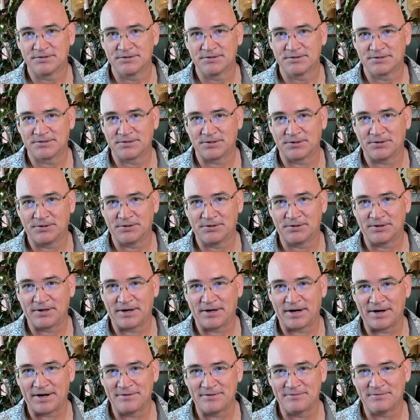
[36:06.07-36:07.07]

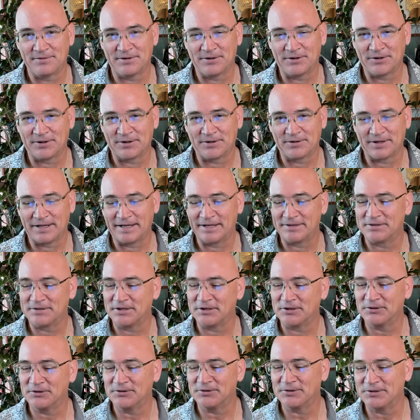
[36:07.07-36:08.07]
so I'm very glad
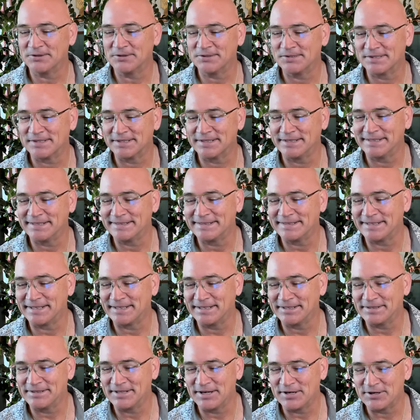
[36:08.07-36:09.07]
that you're using it
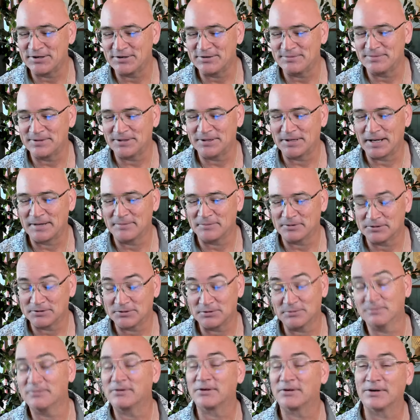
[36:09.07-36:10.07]
and that you've been able
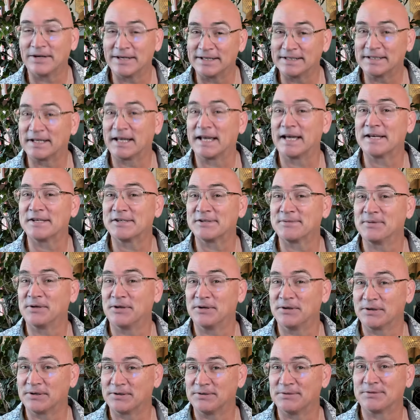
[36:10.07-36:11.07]
to broadcast
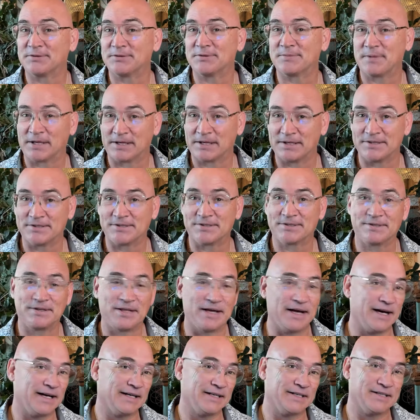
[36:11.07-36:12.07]
miracles because
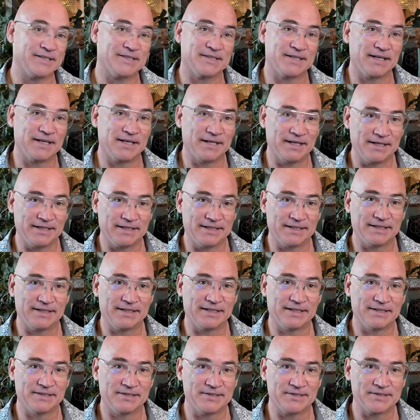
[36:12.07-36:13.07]
that is it
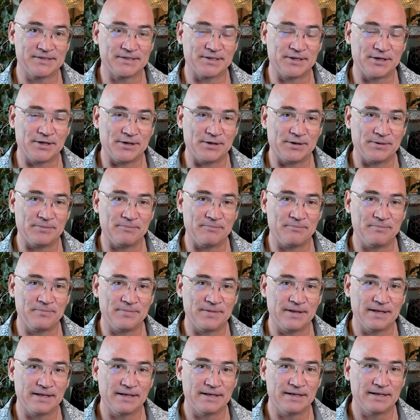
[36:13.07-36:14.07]
is um,
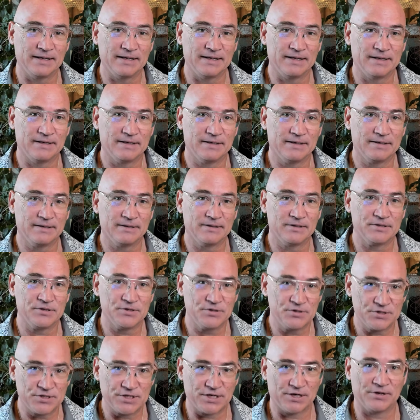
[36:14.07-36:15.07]

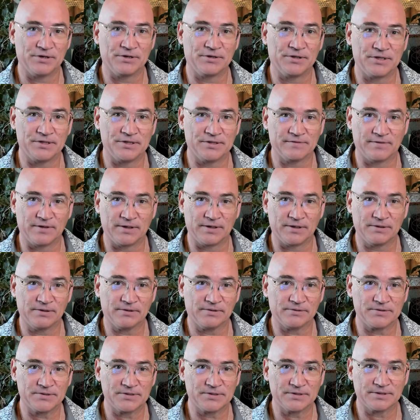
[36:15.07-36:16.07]
sharing these
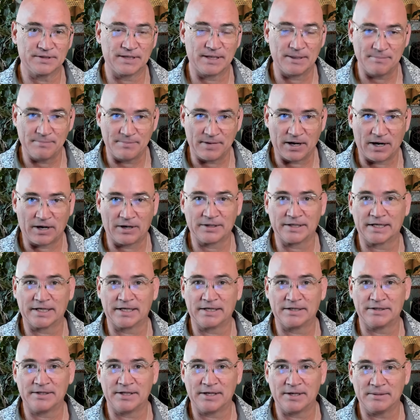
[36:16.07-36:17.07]
fields,
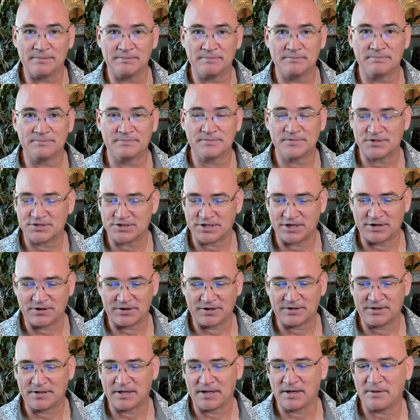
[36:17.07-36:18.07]
embodying them,
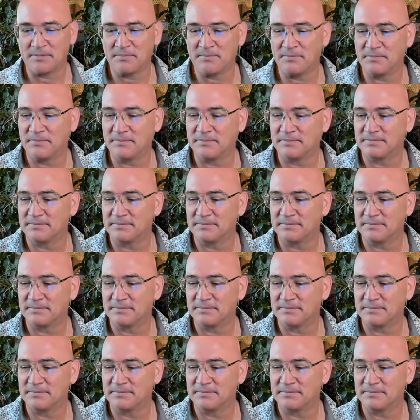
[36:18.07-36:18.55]
sharing them.